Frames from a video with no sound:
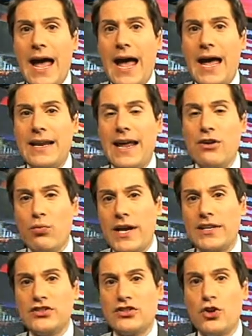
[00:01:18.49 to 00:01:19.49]
and a
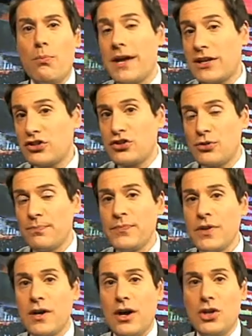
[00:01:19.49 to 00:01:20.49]
rain snow mixture
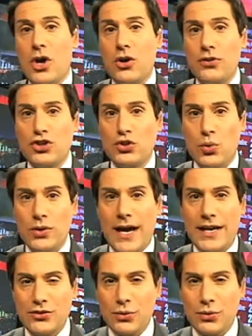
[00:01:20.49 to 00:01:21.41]
along the shoreline.